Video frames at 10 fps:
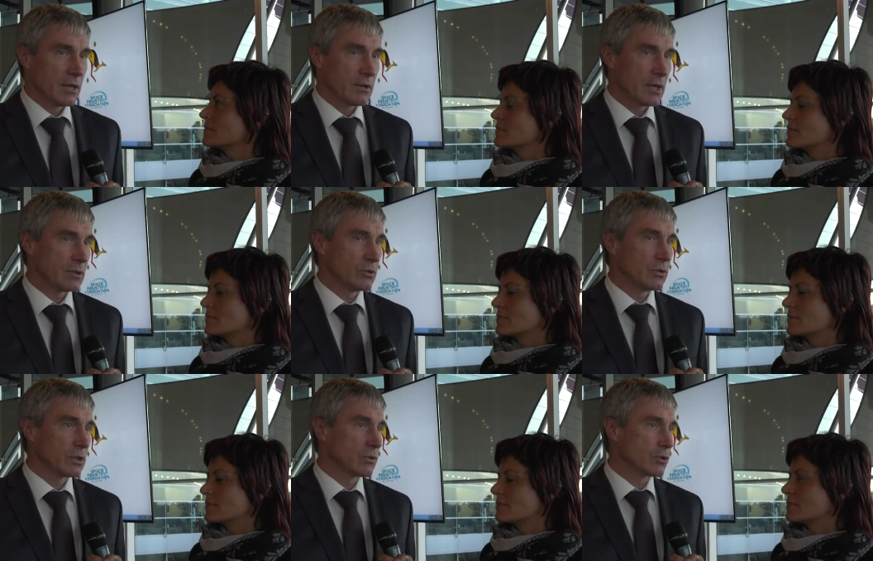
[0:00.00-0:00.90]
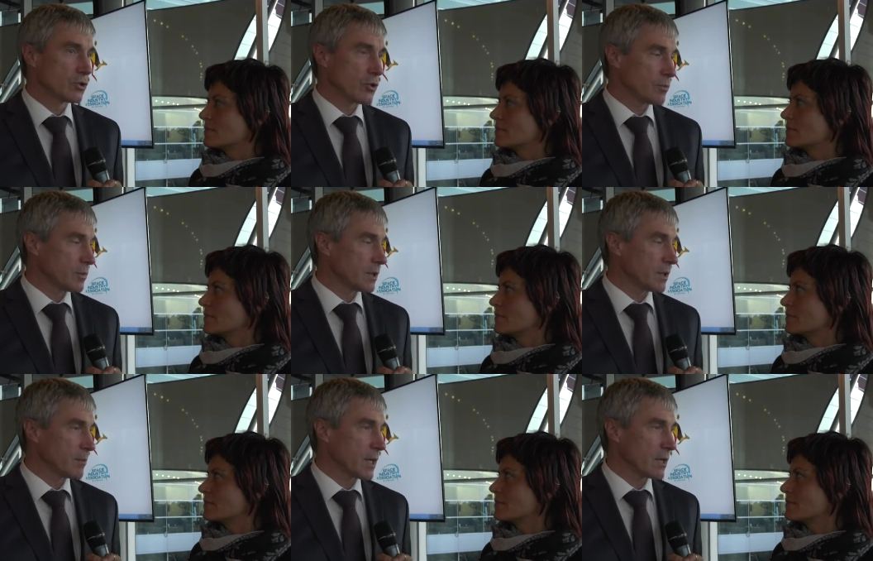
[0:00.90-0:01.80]
Speaker 1: They do a good job
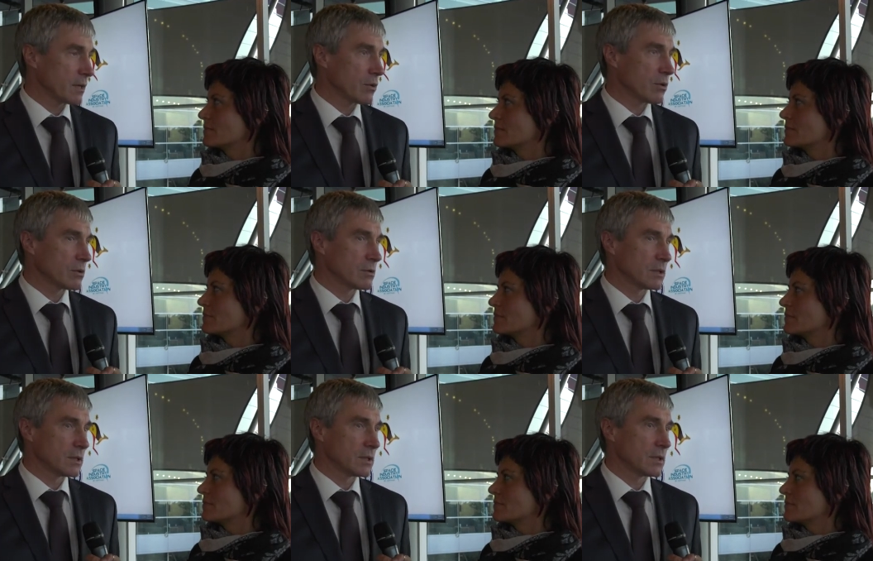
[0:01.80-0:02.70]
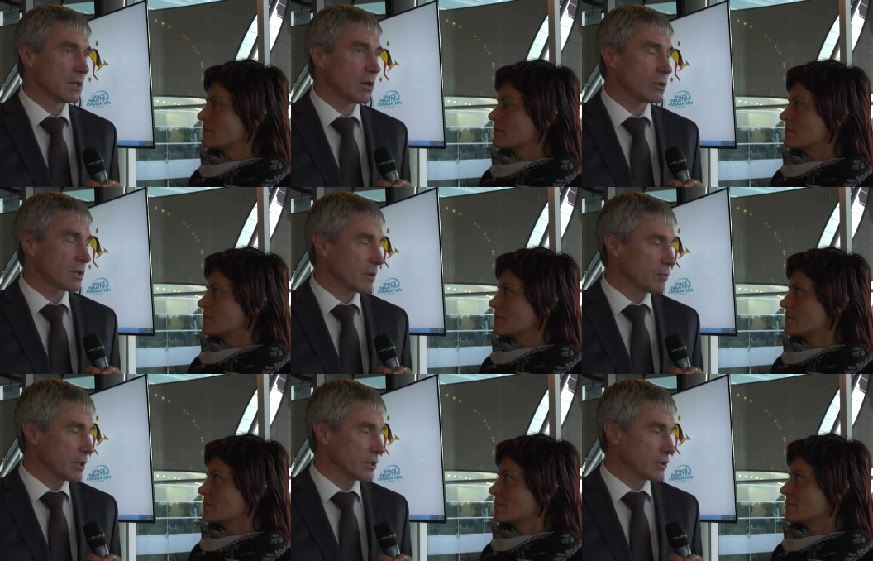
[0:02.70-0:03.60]
uh, making all uh, our
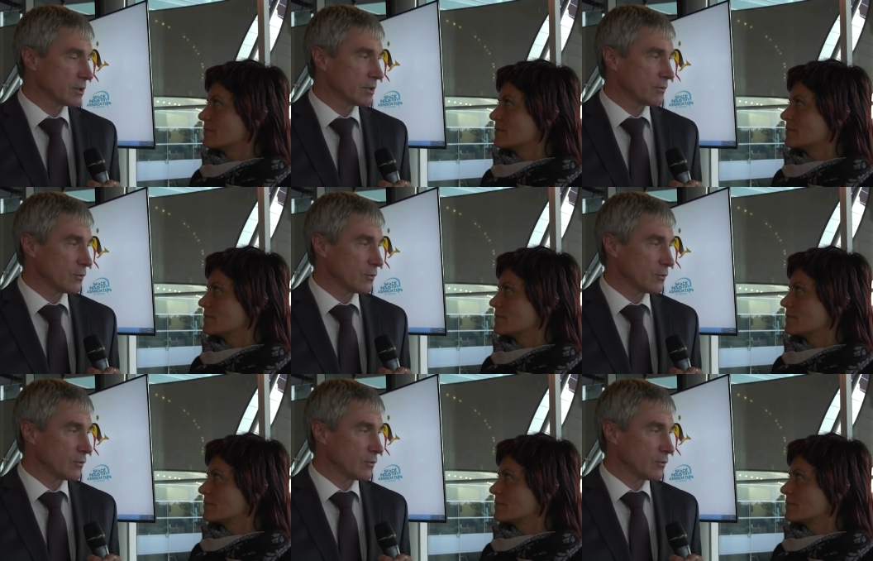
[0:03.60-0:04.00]
cooperation